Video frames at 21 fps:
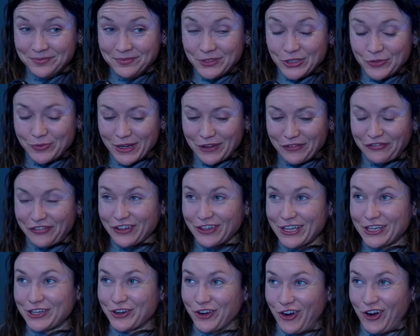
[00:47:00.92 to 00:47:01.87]
You might feel
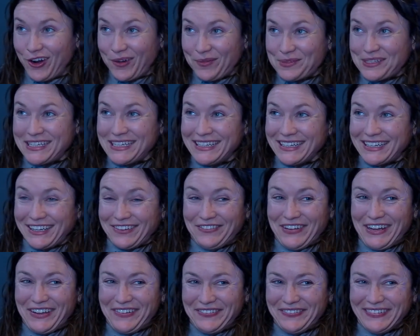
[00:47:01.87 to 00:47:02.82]
like your arms need to come
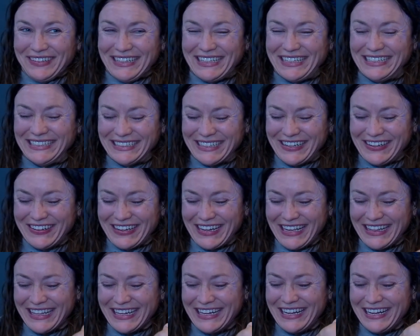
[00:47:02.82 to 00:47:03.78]
up. Okay,
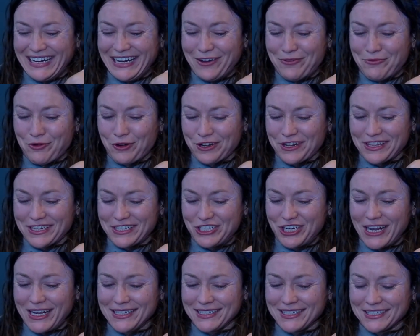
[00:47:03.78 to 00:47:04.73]
and then inhale more to the
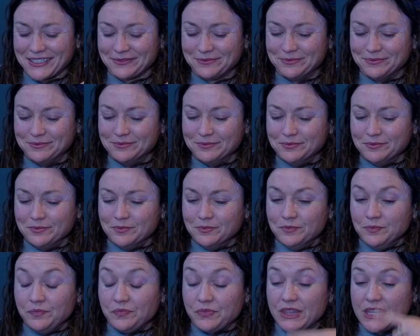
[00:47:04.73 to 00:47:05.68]
chest.
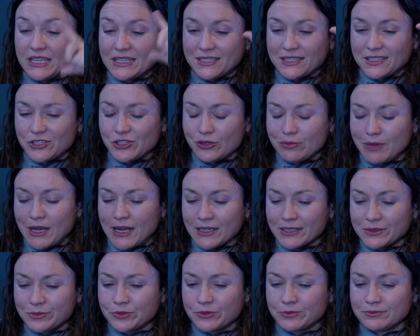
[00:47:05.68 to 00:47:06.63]
This is your
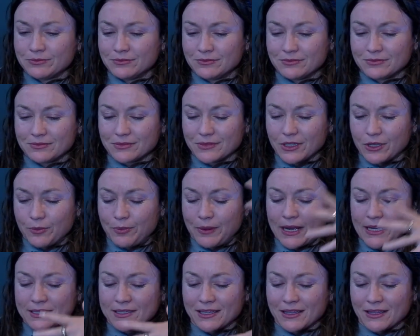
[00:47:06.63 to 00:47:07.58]
maximum
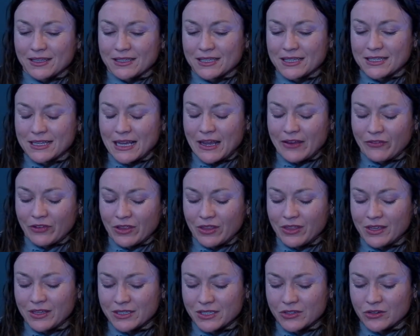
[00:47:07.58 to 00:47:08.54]
capacity. This is
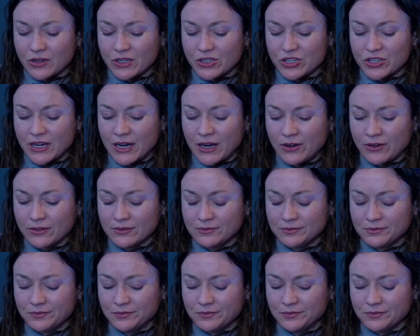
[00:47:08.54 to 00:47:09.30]
everything stretched out.